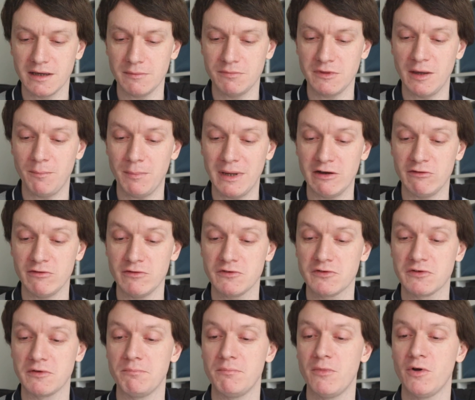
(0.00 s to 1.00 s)
give the
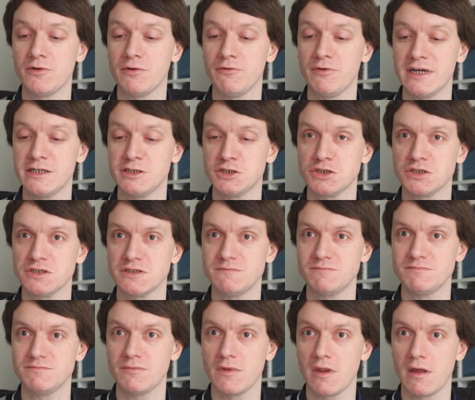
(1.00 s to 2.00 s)
appearance of
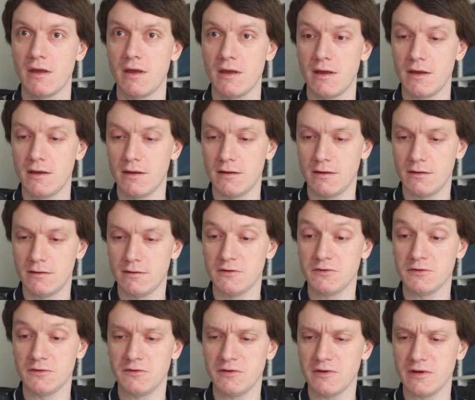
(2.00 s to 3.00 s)
moderation.
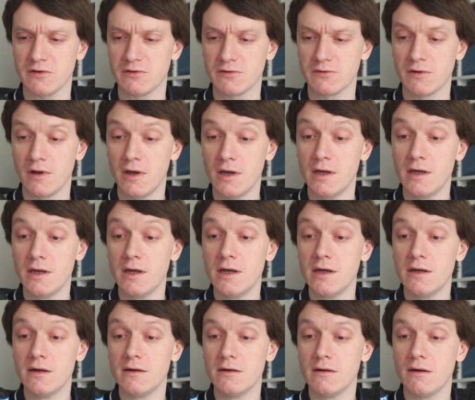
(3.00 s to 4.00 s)
Listen to this.
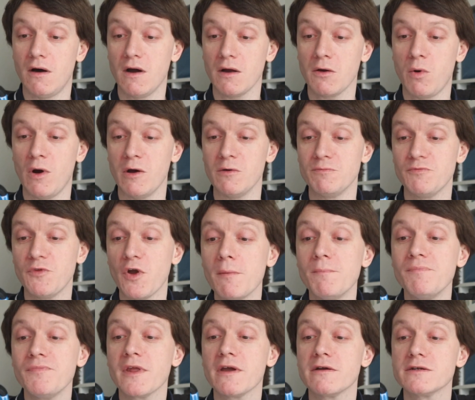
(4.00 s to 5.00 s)
I quote,
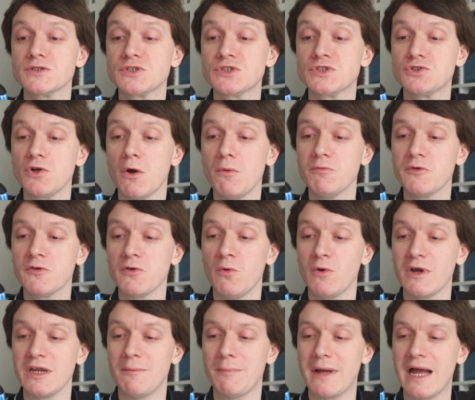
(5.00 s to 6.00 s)
"Stop
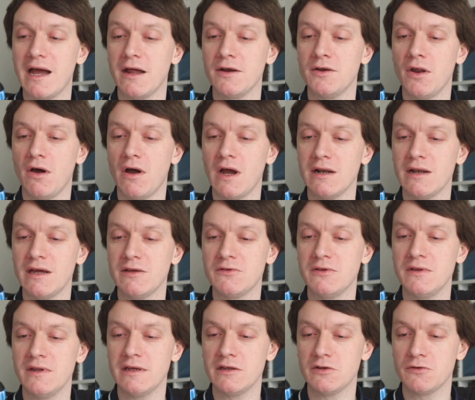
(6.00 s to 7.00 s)
talking about
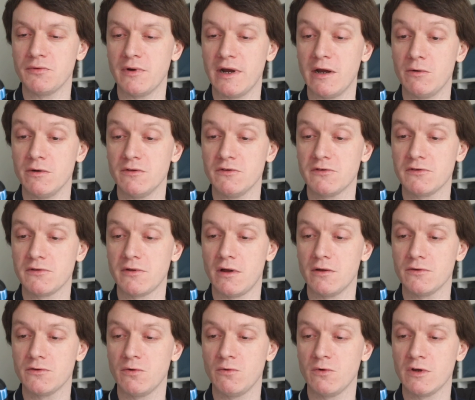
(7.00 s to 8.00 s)
annihilating Israel and
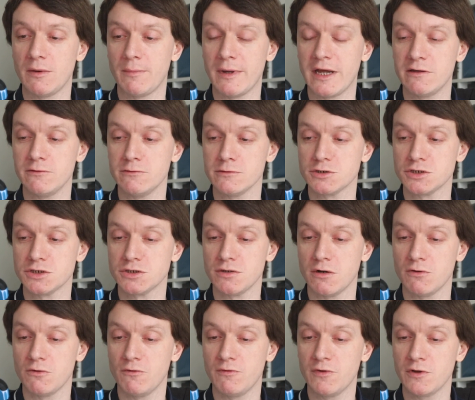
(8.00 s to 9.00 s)
start talking about your
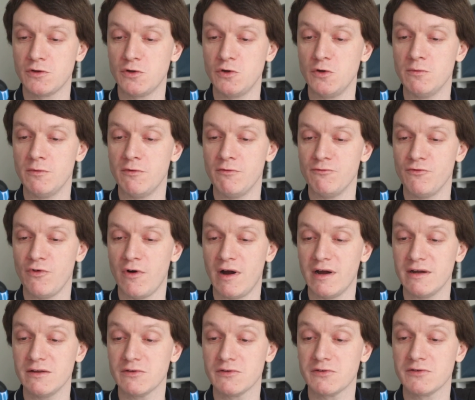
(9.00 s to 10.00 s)
struggle for human
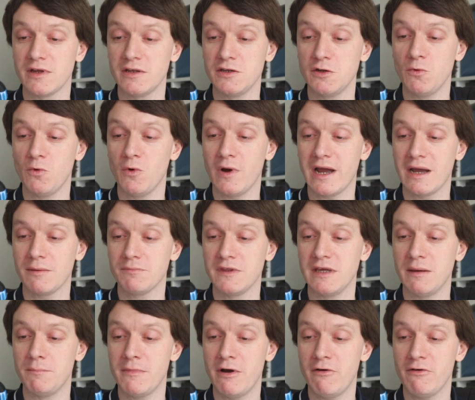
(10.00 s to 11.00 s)
rights. Then you will have
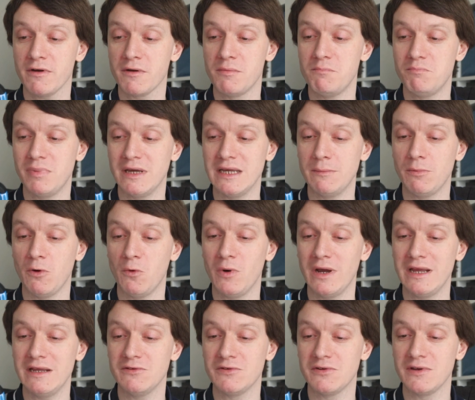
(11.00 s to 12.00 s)
the American people
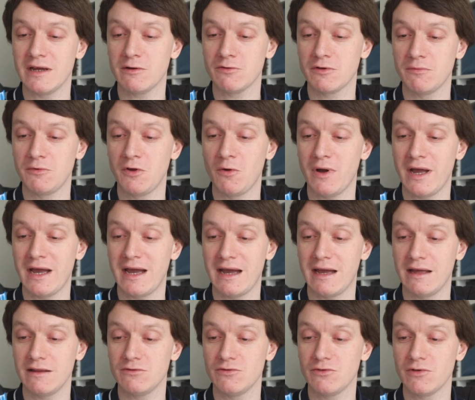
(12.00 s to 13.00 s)
eating out of your
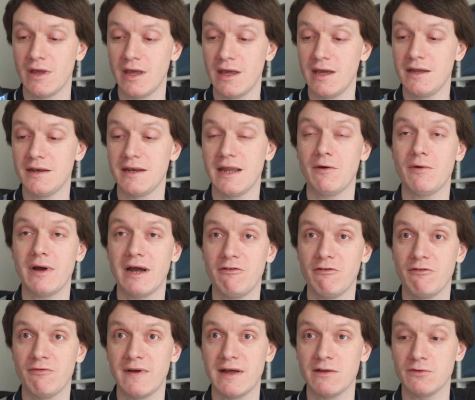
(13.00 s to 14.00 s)
hand." Now,
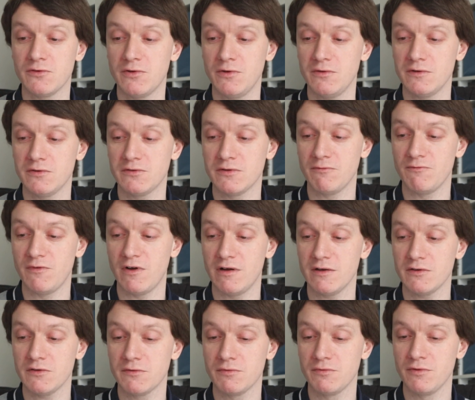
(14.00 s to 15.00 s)
Arafat took this
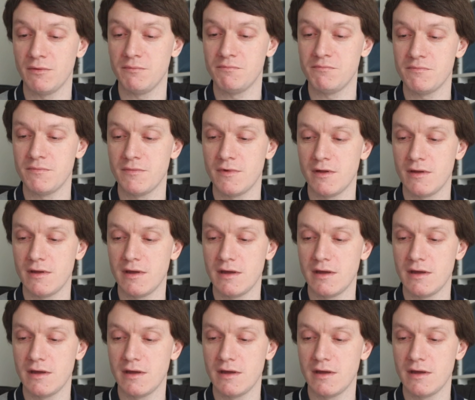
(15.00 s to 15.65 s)
advice from